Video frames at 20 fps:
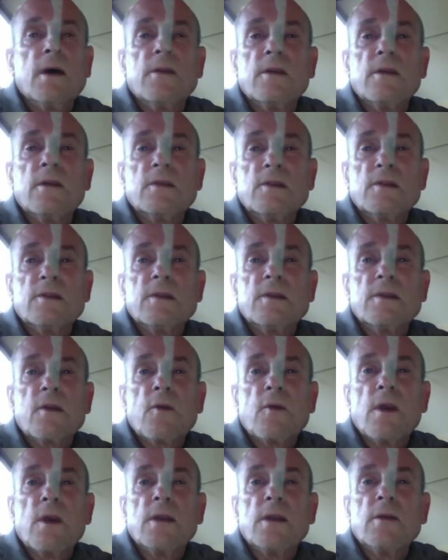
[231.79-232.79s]
this is the
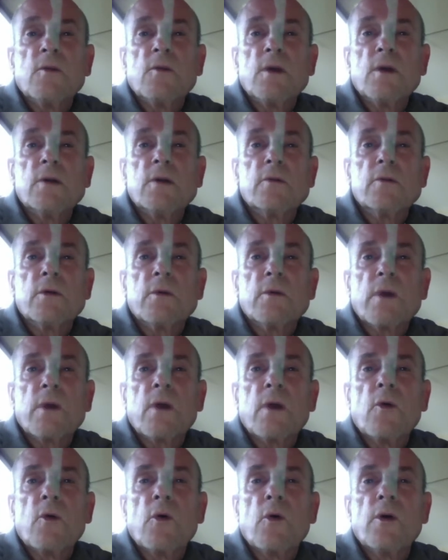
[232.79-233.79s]
grade that we will
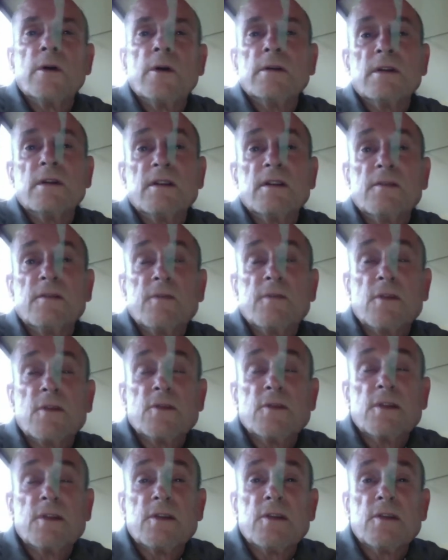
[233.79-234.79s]
record, and if
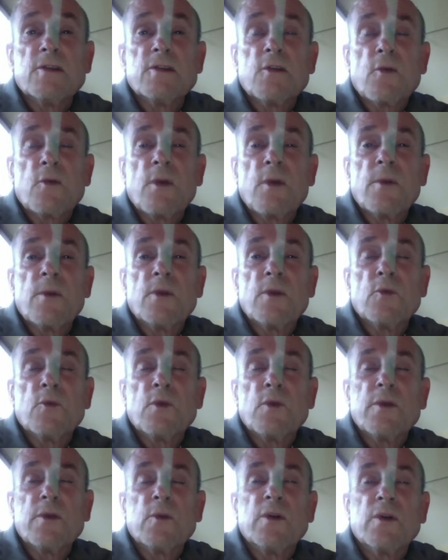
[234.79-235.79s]
there's a disagreement,
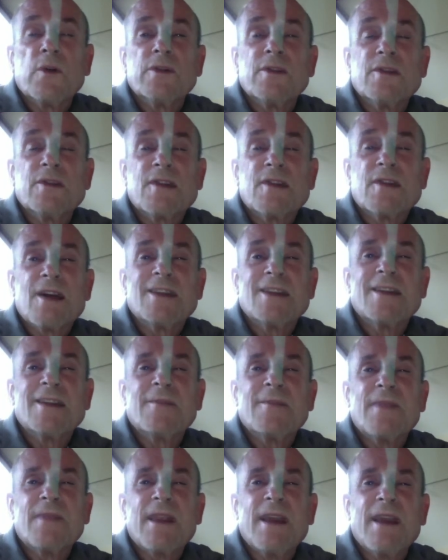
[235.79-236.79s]
we will discuss it
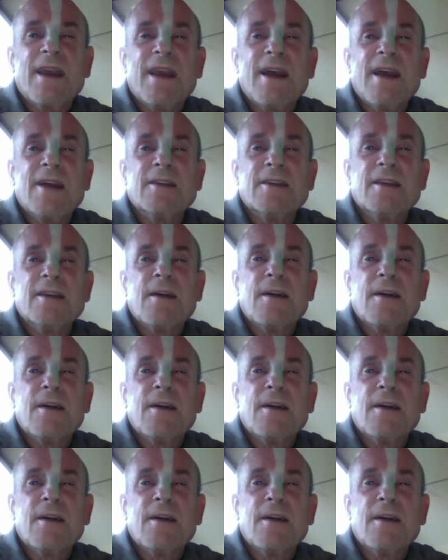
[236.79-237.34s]
and